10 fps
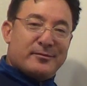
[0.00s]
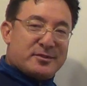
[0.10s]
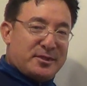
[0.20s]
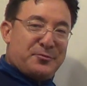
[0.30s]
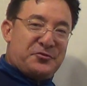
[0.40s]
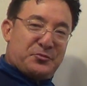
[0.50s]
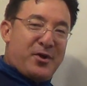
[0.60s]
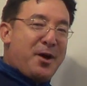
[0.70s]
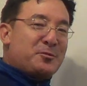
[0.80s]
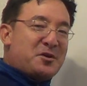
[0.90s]
some of you
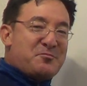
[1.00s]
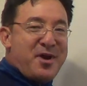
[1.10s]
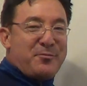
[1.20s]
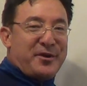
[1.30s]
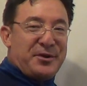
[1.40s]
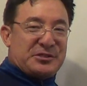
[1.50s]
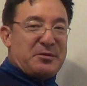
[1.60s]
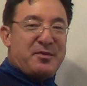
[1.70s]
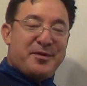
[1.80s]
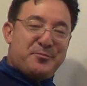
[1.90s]
probably remember, it used
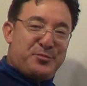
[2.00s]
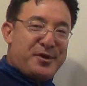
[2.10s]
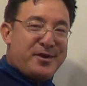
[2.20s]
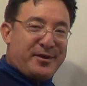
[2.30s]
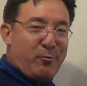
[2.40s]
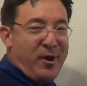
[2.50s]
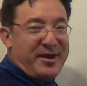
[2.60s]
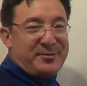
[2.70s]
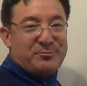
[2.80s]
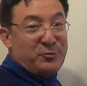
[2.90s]
to be a big
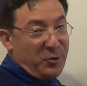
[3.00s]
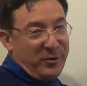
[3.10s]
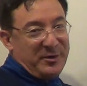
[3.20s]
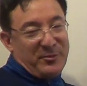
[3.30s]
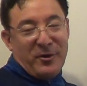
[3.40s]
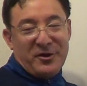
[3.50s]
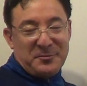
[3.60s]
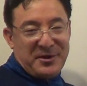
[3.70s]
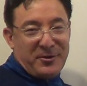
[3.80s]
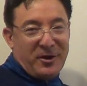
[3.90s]
white mooring ball
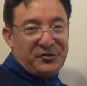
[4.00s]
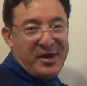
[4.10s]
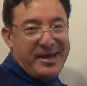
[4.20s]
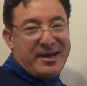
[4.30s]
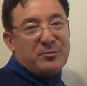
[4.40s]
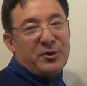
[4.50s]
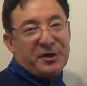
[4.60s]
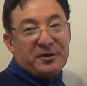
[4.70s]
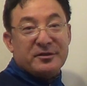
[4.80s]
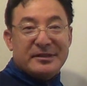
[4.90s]
that we called the
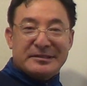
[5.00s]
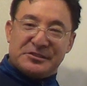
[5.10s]
hamburger.